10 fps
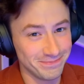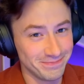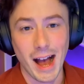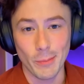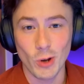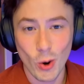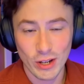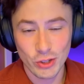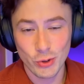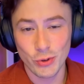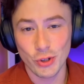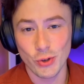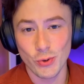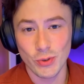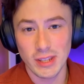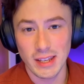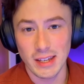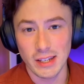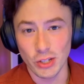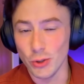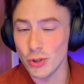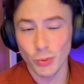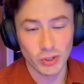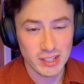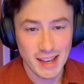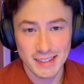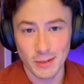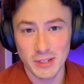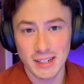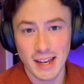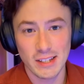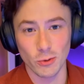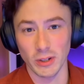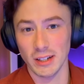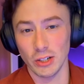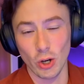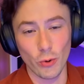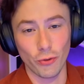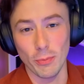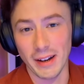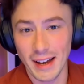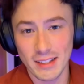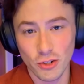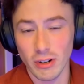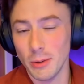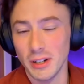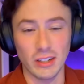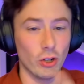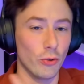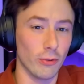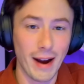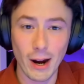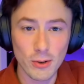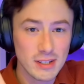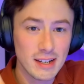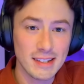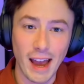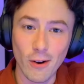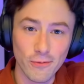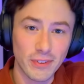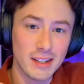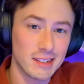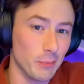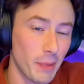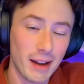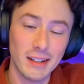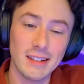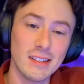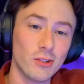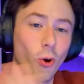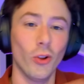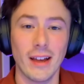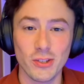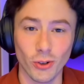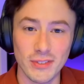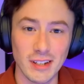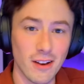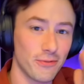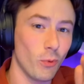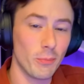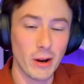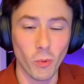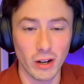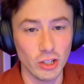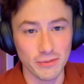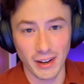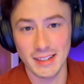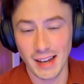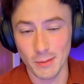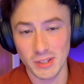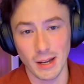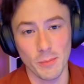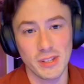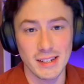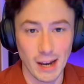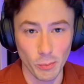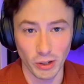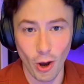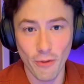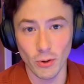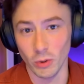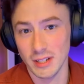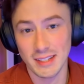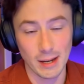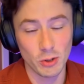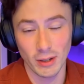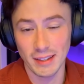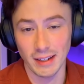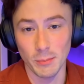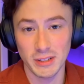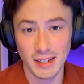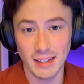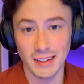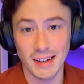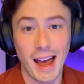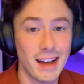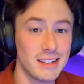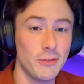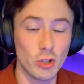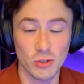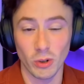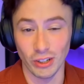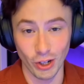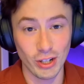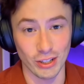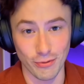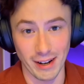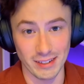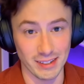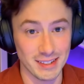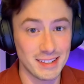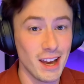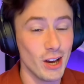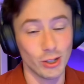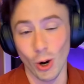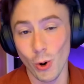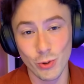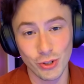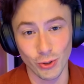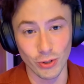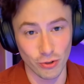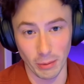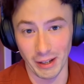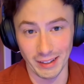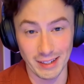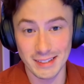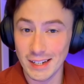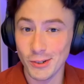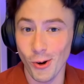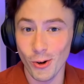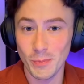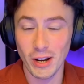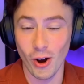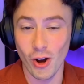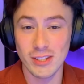I'm going to do the usual setup today. So we're going to go through by category. We're going to go through houses, outfits, companions, all that sort of stuff. One by one, you can find timestamps down below if you want to skip to anything in particular. And if you just want to look at the renders, go to the Dreamlight Leaks Discord because